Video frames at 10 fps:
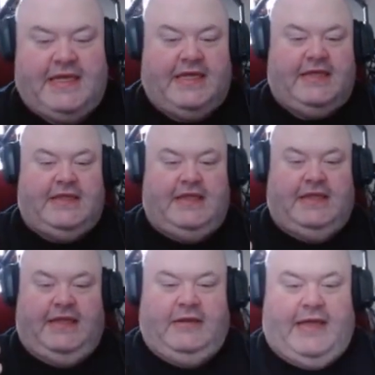and the
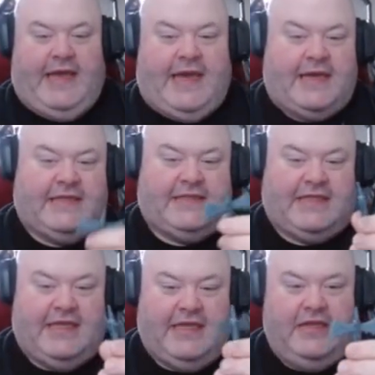little axe
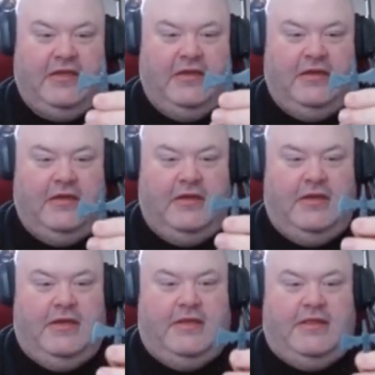thing,
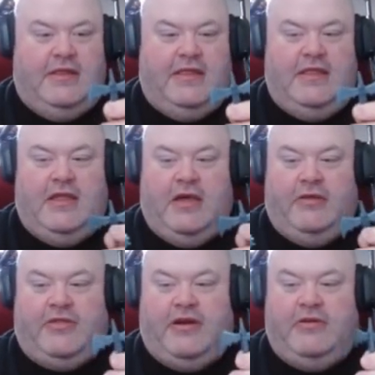you know,
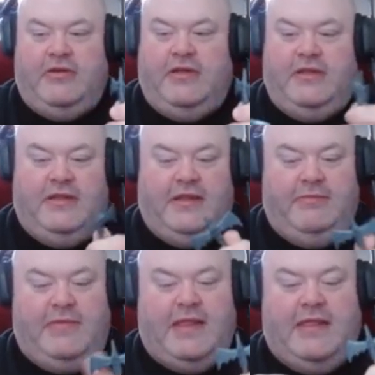they're
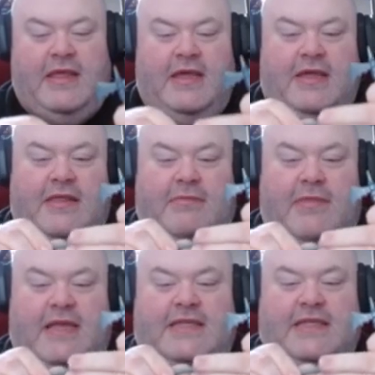the the
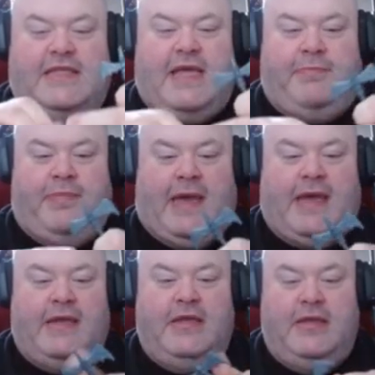mace isn't that
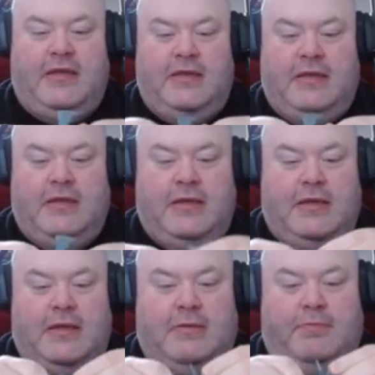bad,
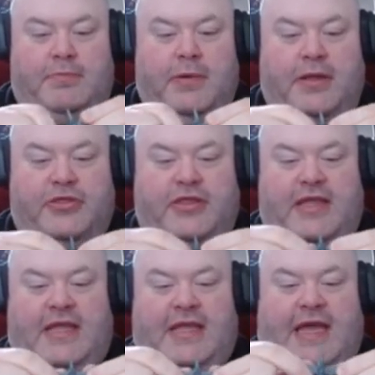but the